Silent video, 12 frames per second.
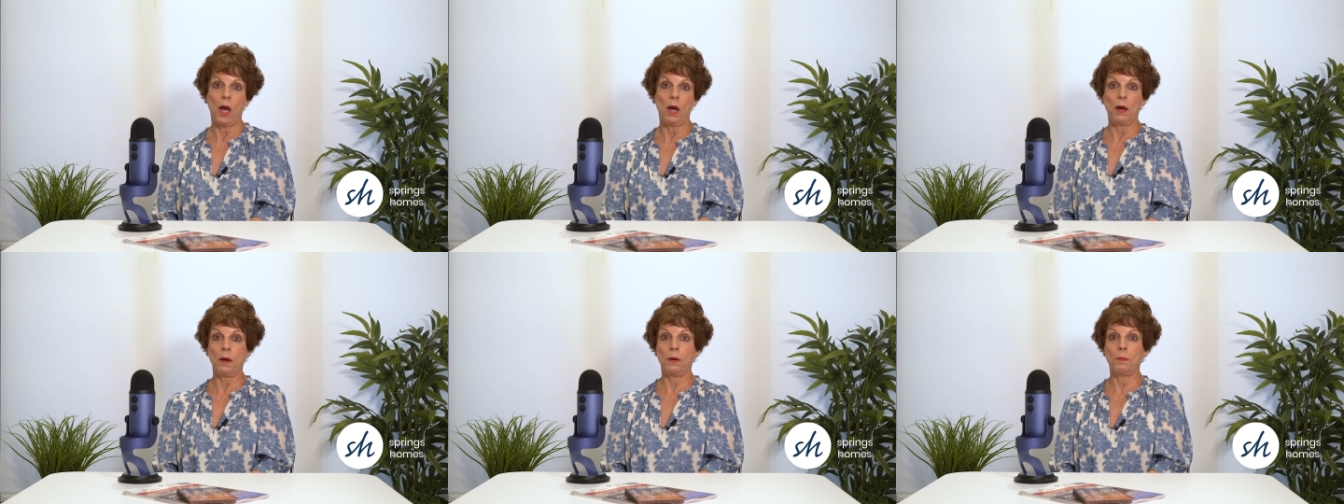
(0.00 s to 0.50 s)

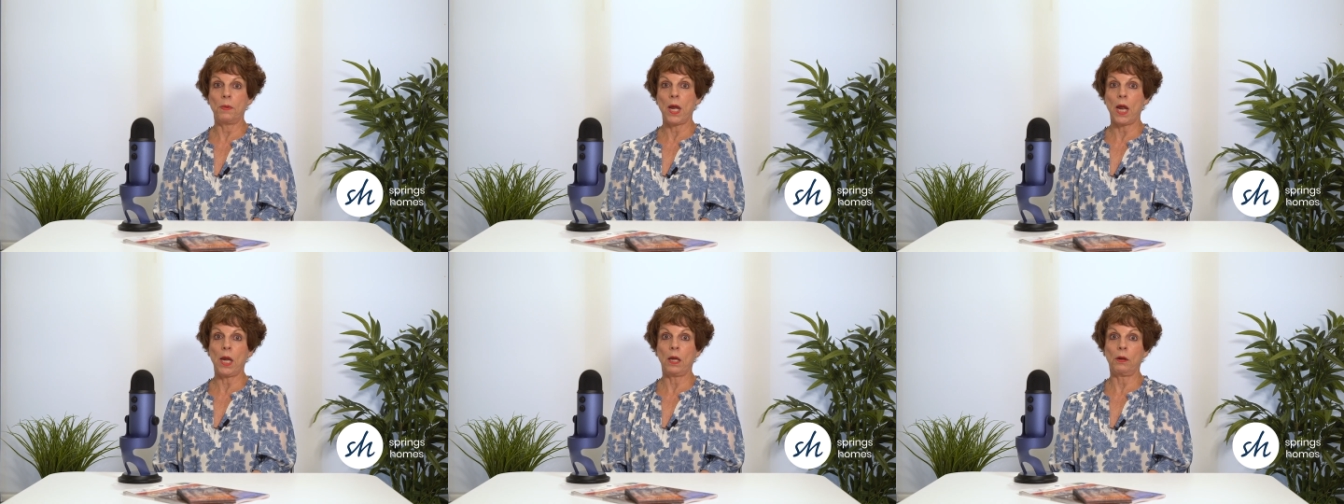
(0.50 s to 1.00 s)
Um,
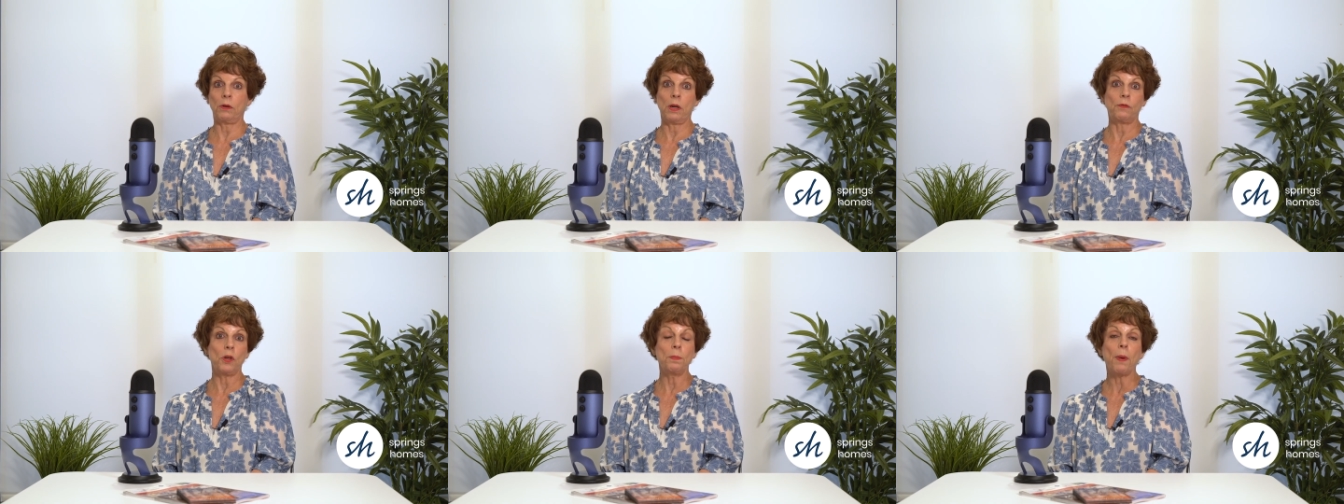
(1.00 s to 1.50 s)
and
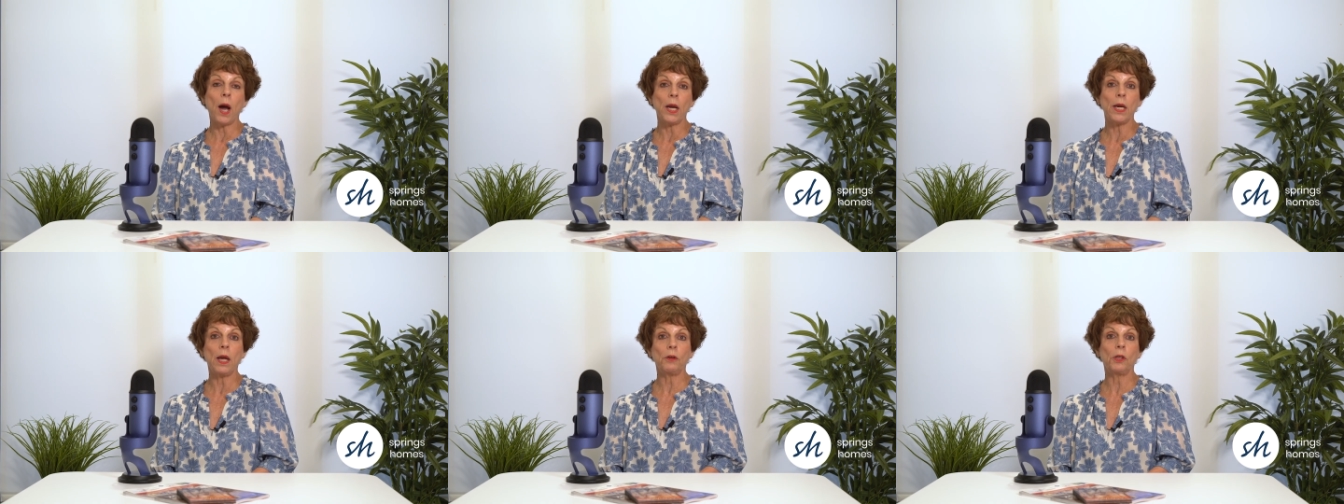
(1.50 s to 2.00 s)
if you
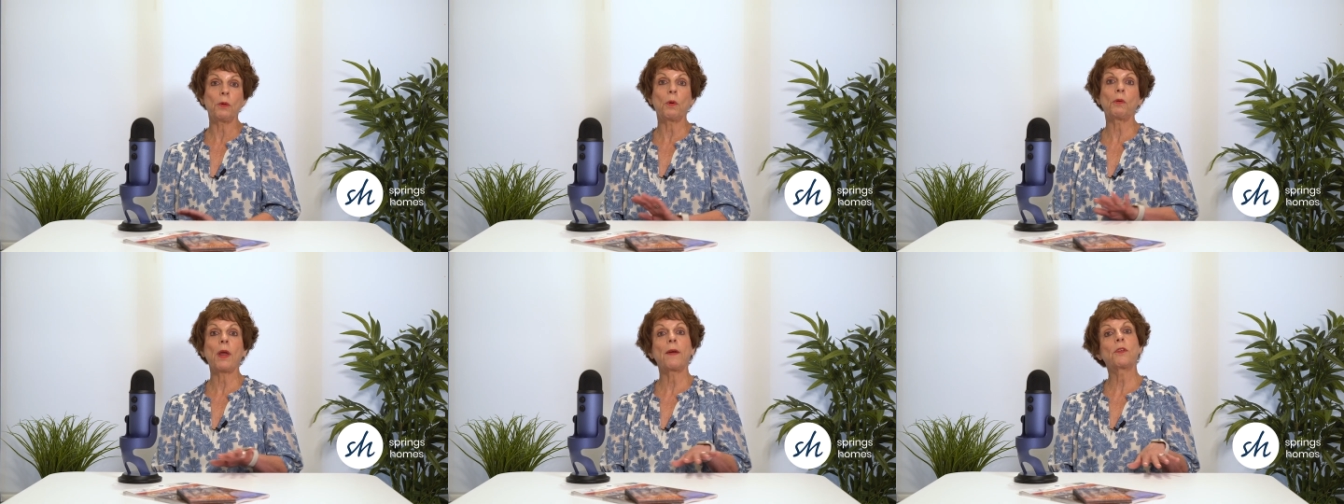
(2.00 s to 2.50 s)
buy now, you
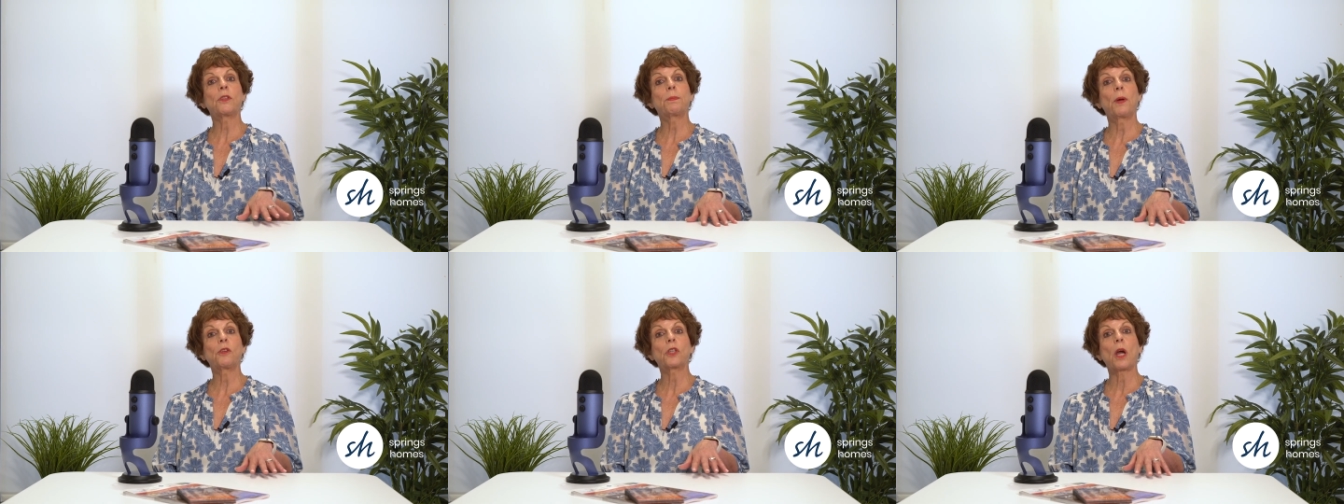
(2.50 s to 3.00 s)
won't have as
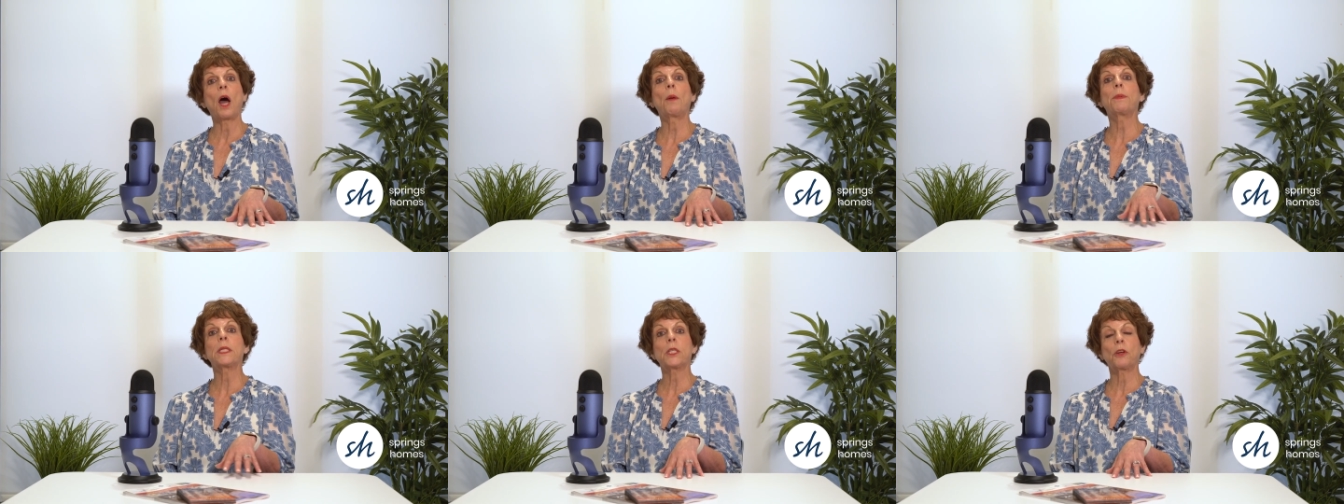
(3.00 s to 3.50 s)
much
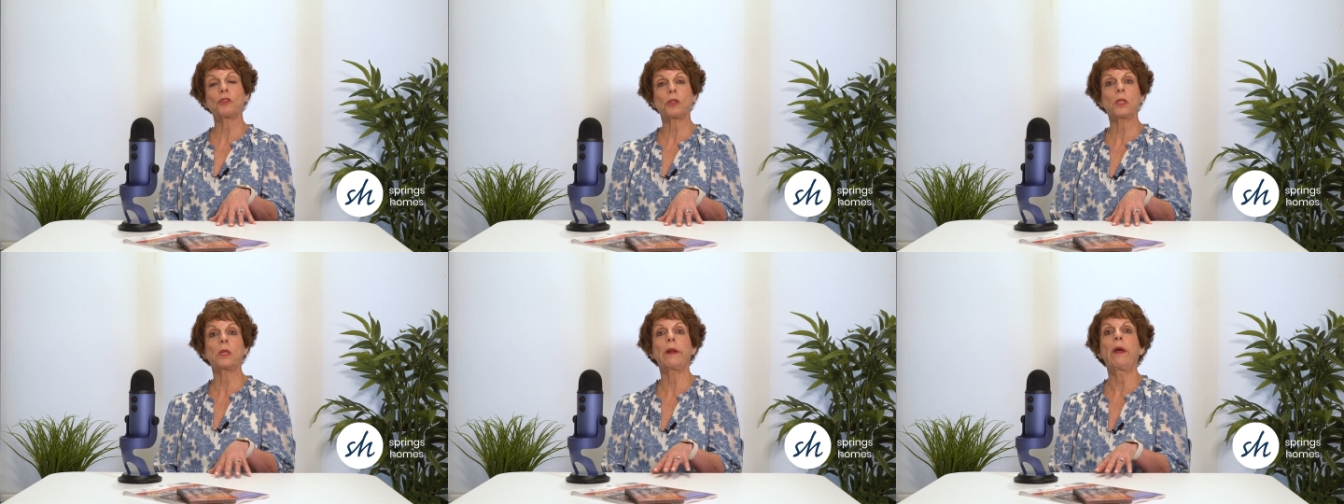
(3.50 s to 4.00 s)

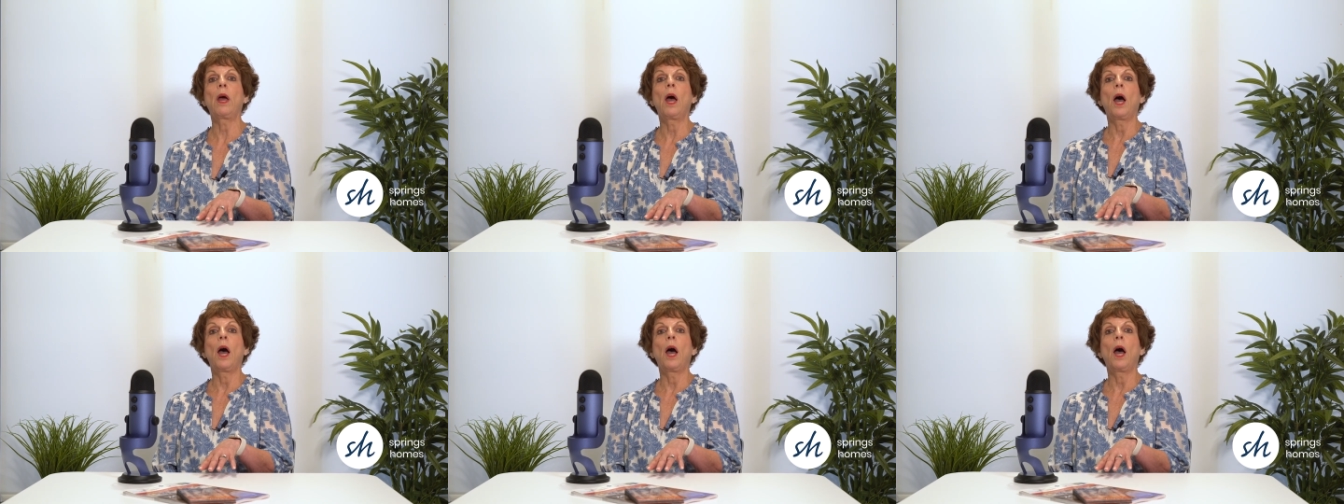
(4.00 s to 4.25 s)
competition